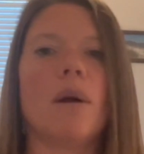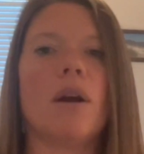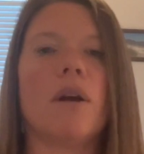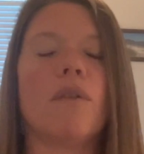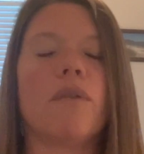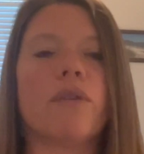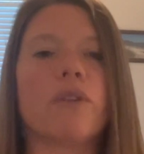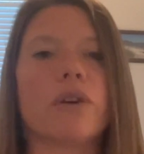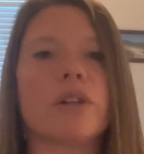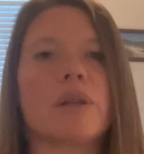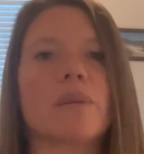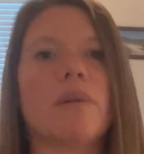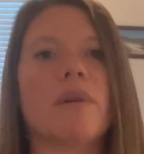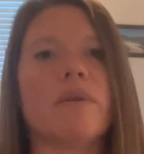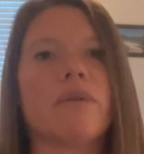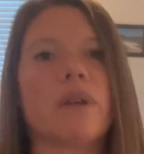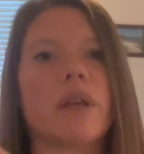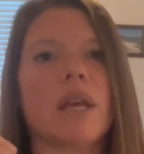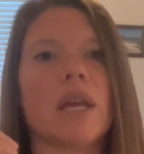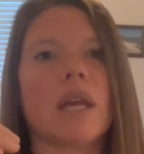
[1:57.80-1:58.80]
For some
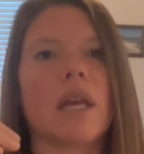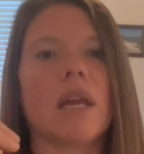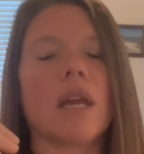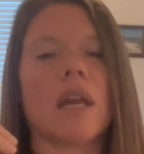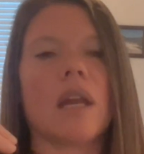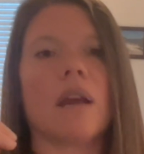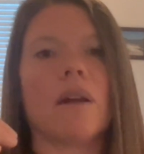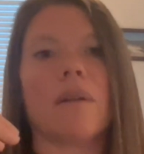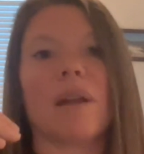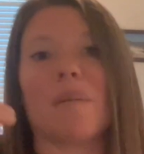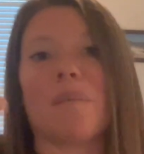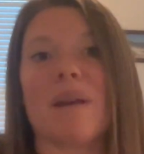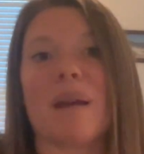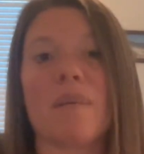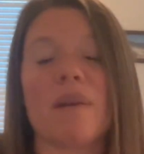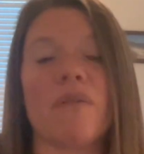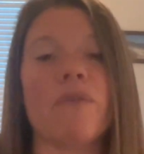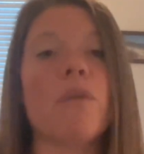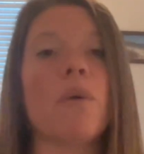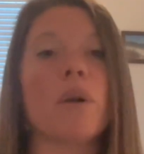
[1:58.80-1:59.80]
of the, like
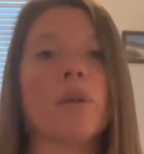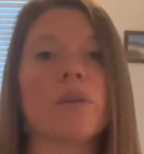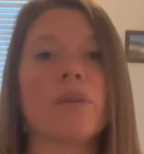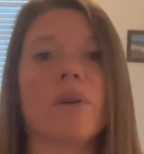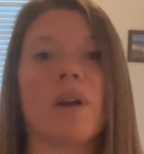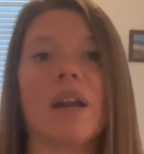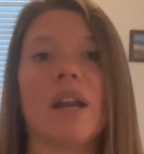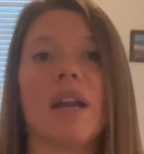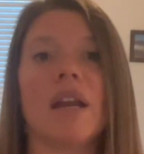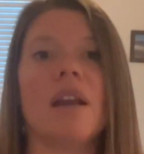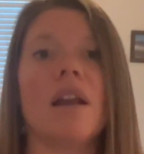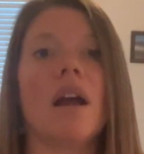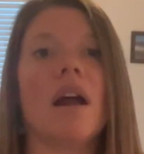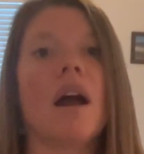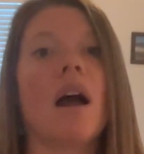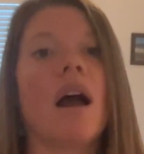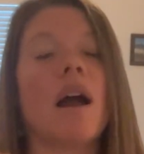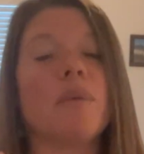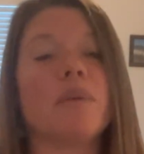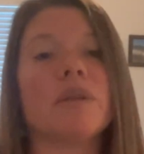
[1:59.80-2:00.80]
maybe fourth grade,
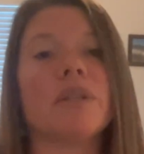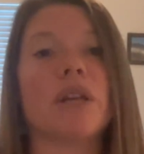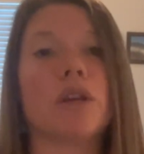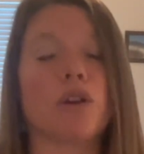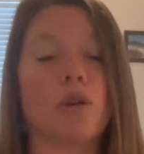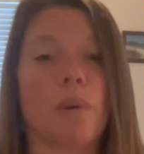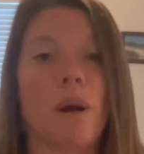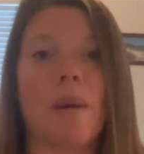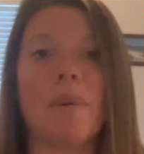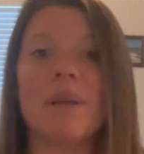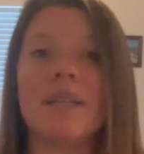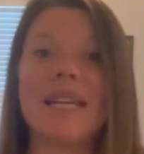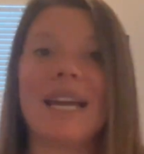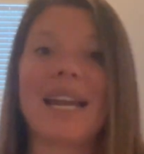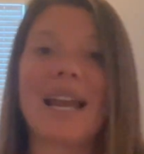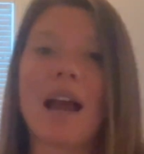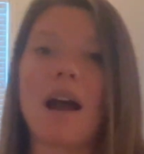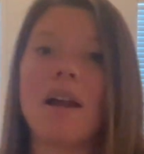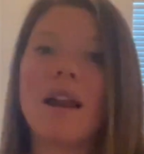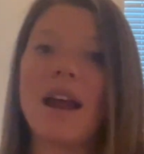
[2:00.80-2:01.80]
I would say you could probably
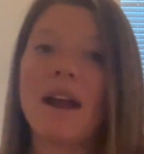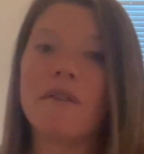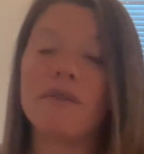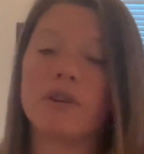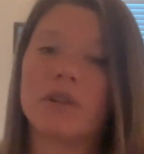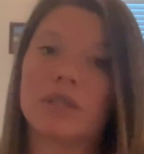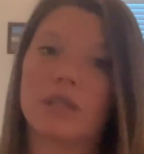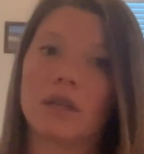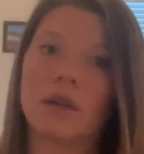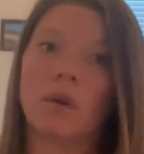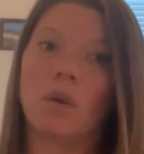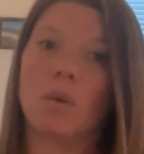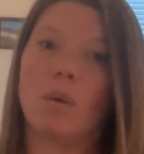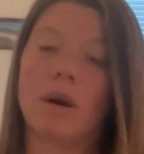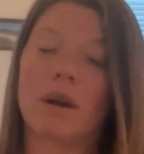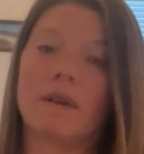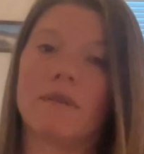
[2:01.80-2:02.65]
take out every single one